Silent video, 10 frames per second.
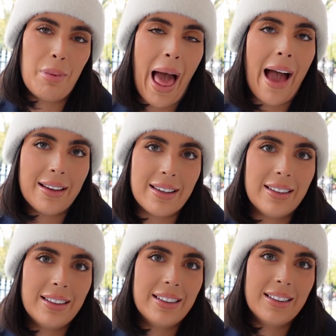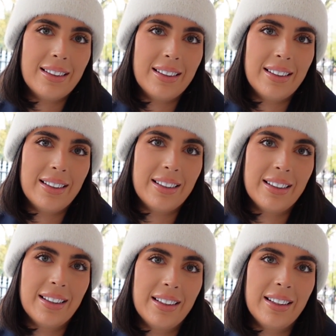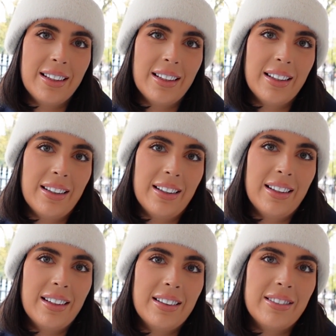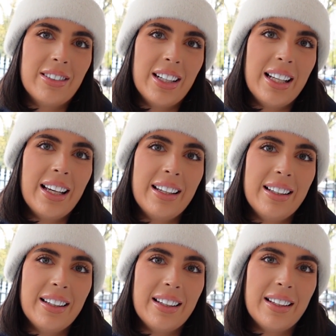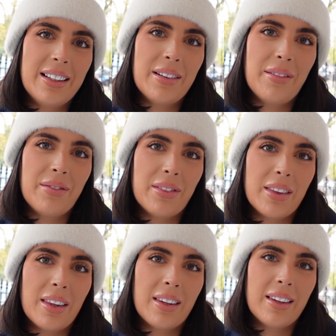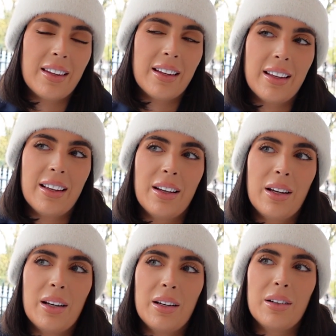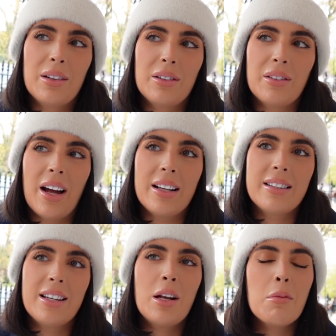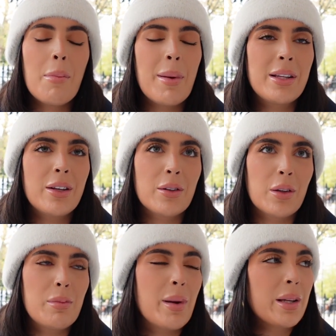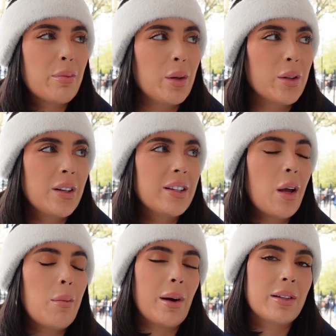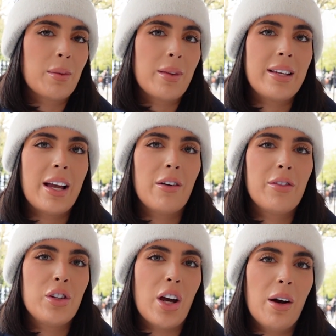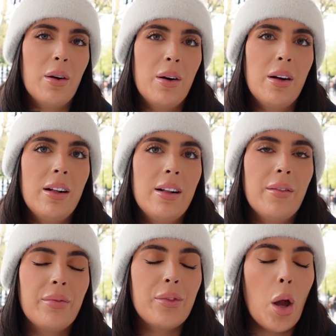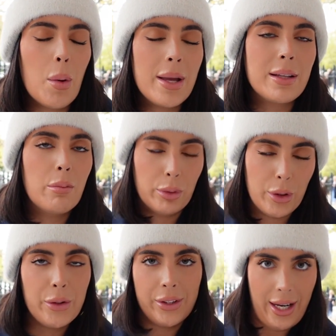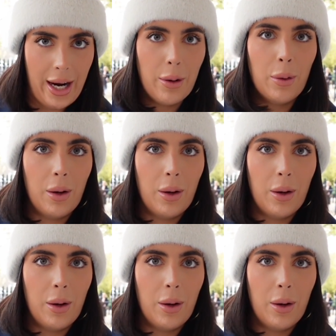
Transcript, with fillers: Black. Oh, well, don't really get them done black. Really? Get them at least done white or red. Red. You know, my big toe's got the biggest bruise on it. so embarrassing when I It's infected. No, it's a bruise now.